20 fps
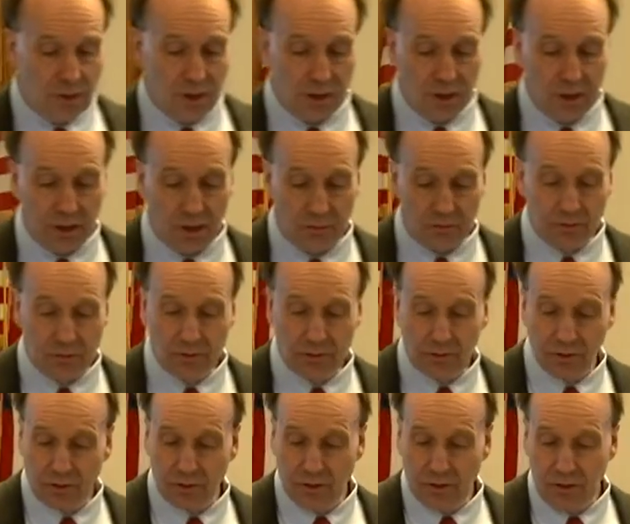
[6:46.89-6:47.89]
uh,
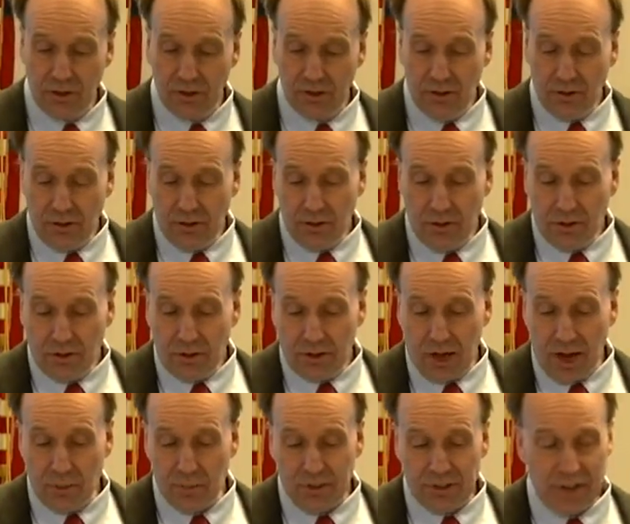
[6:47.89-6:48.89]

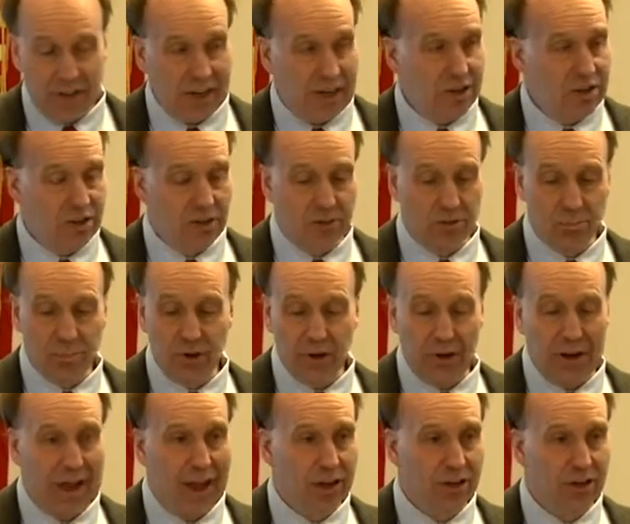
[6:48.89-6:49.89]
computations per
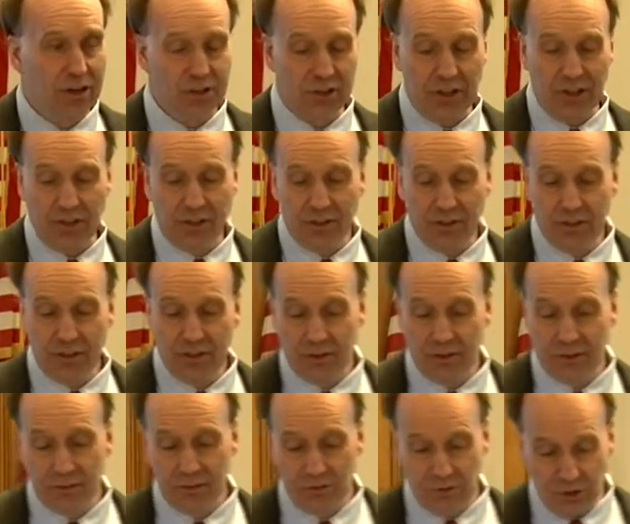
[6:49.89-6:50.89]
energy
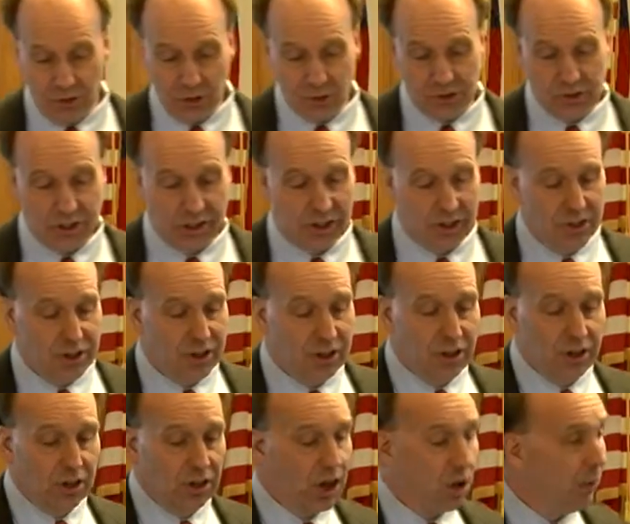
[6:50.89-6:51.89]
usage
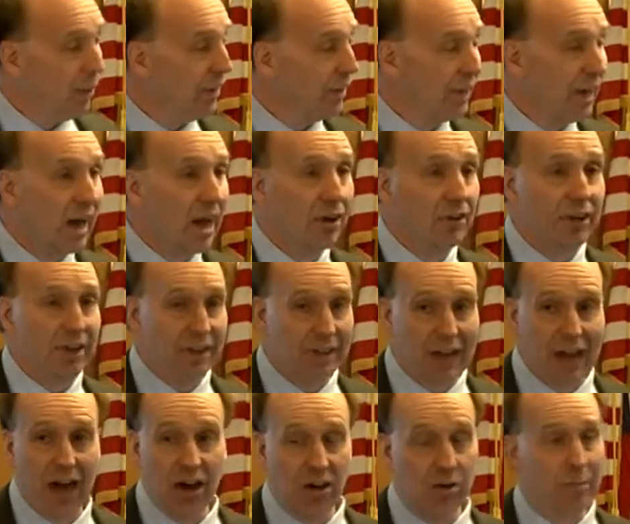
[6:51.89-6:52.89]
going down and
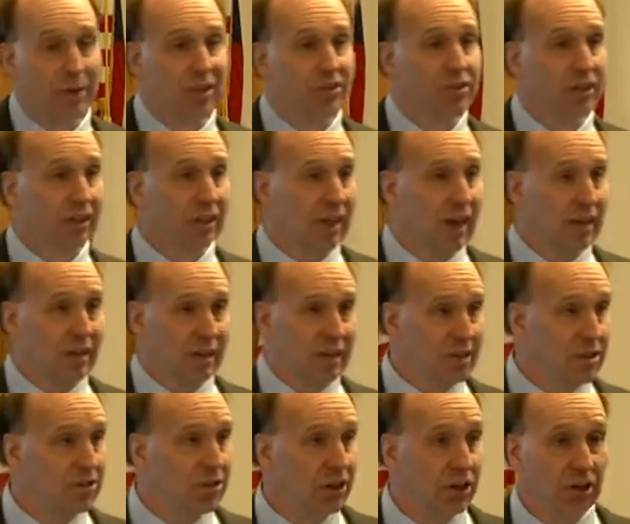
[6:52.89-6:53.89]
down. It makes it a lot
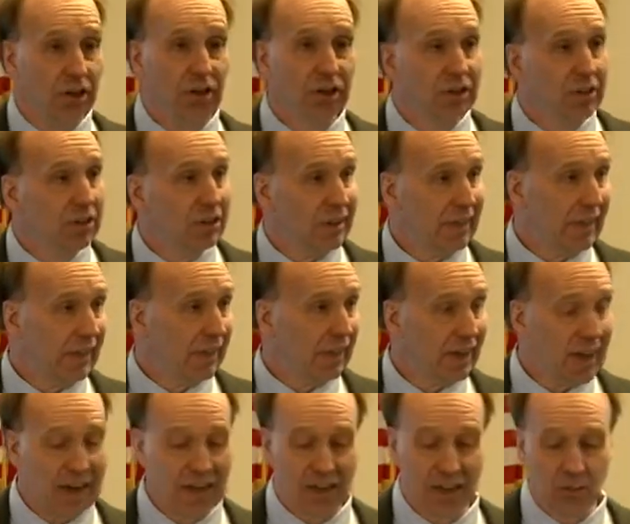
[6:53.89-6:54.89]
easier to get a
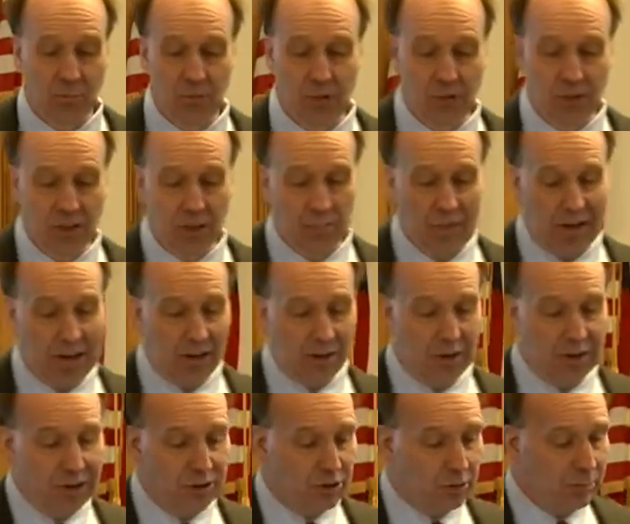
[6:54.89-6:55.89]
lot of computing power
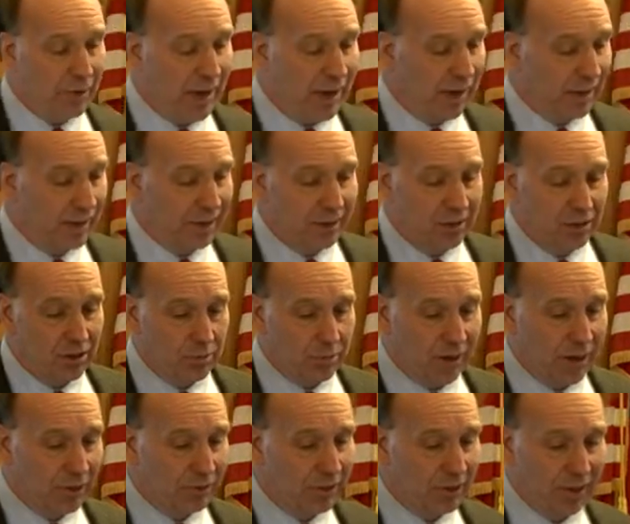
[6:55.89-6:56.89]
in your pocket, and the
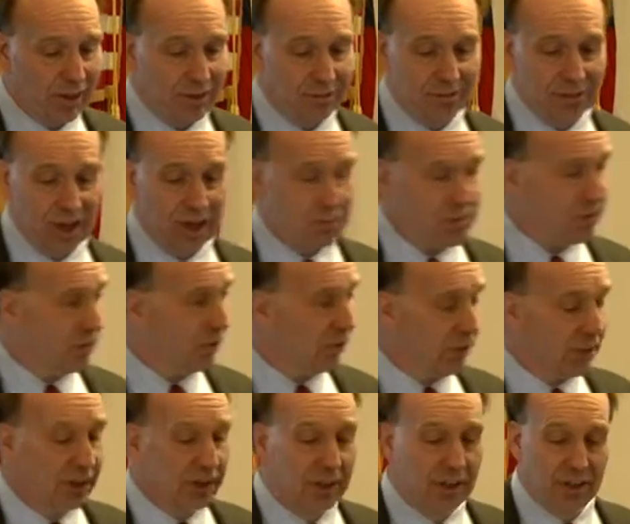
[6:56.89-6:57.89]
battery lifetime is
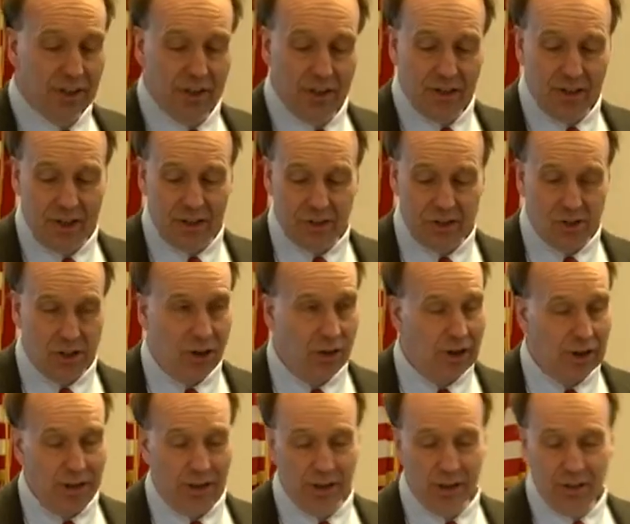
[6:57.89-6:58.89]
good, and so
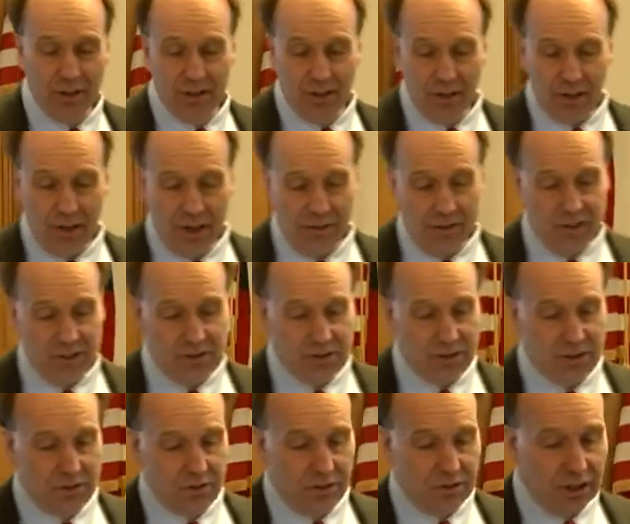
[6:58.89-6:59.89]
on. And
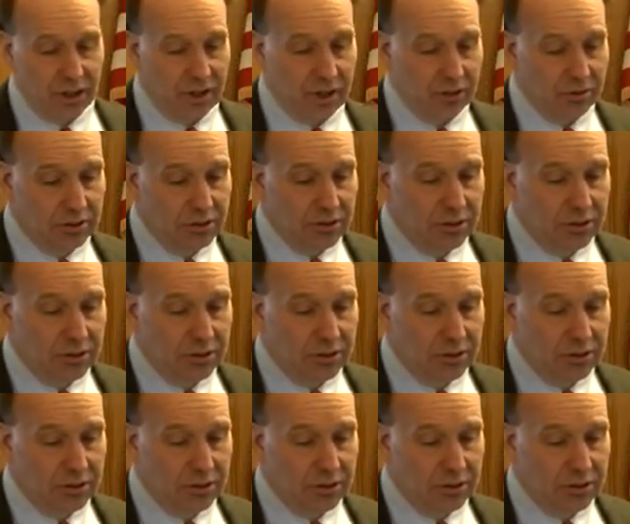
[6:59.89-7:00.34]
this, uh,